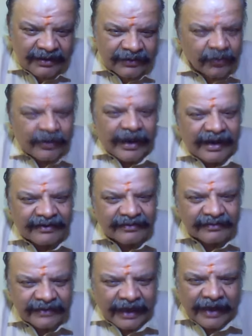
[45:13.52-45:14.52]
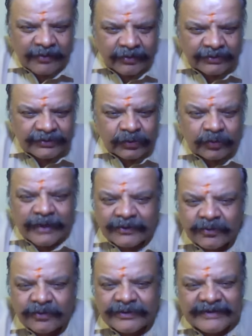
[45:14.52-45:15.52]
You cannot diagnose two
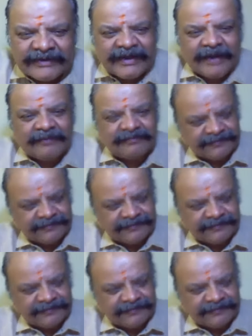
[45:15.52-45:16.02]
dhatus at a time,